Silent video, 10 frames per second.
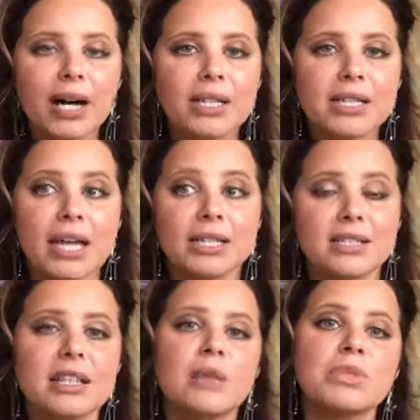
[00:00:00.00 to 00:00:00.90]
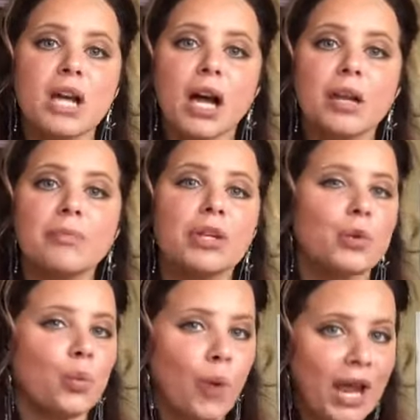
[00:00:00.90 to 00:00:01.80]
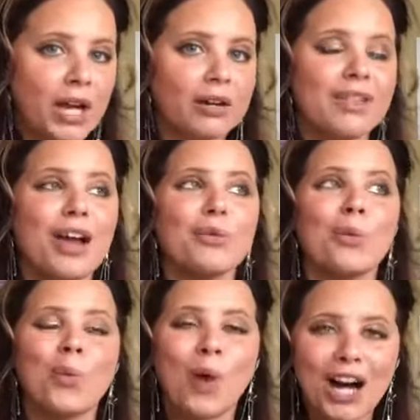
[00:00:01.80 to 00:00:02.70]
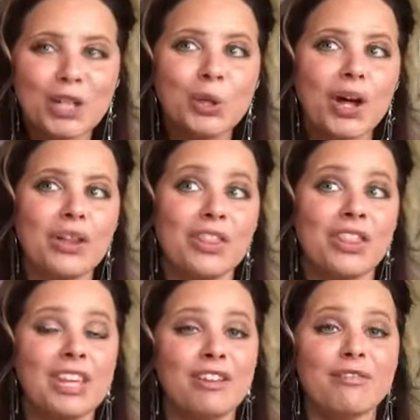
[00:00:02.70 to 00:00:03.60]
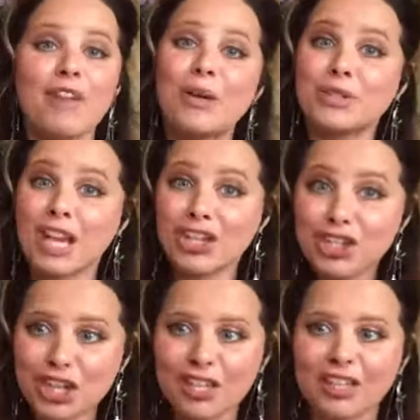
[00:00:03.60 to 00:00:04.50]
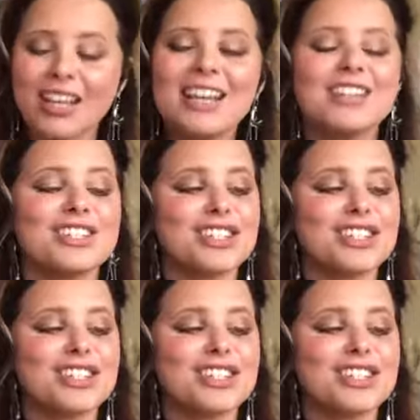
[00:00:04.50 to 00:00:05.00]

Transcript: But at the same time, be aware that while the foundation,